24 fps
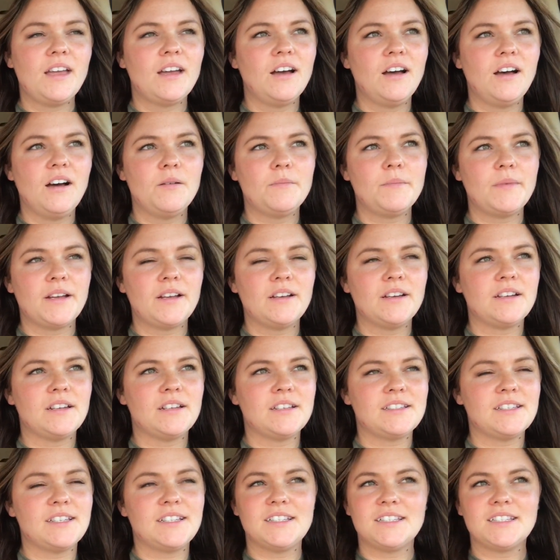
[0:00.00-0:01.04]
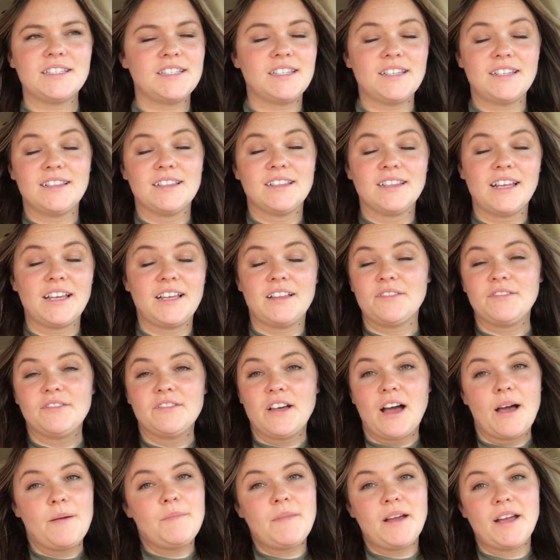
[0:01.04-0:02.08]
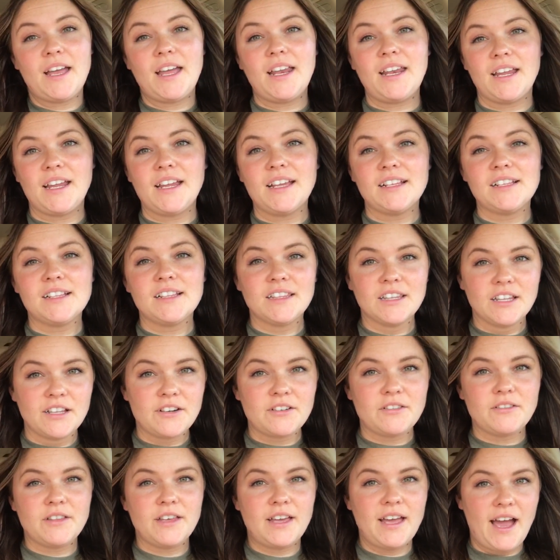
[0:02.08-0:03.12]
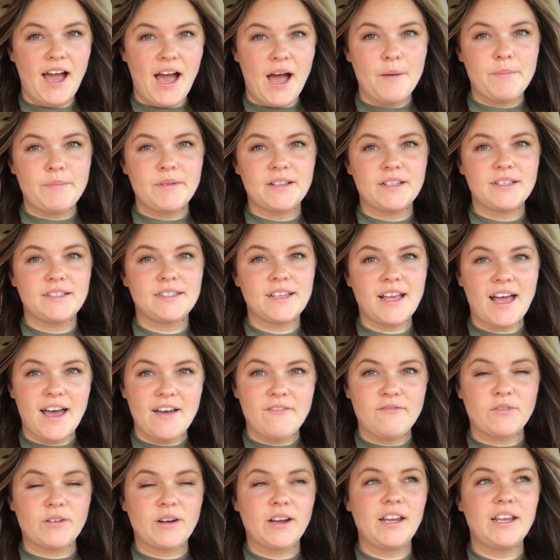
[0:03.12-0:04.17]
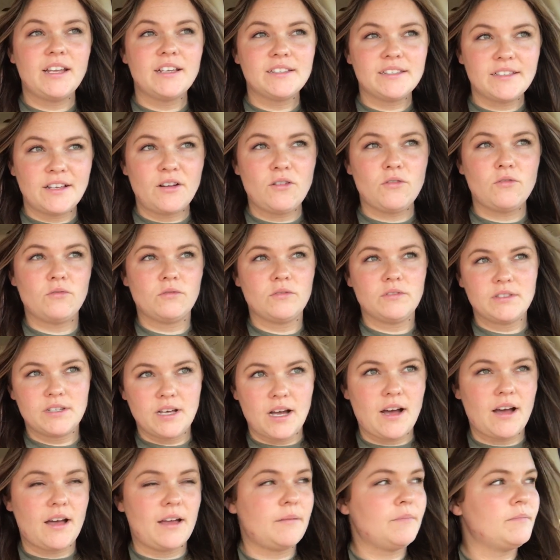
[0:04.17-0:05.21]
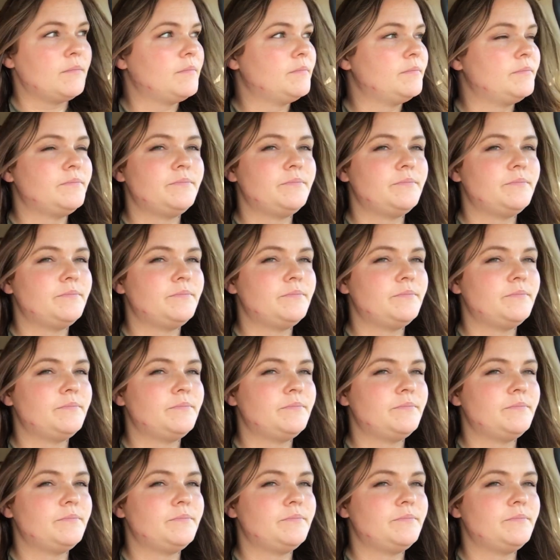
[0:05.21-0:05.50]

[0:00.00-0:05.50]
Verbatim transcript: Oh my goodness, it's like I'm not kidding. It literally happens every single time.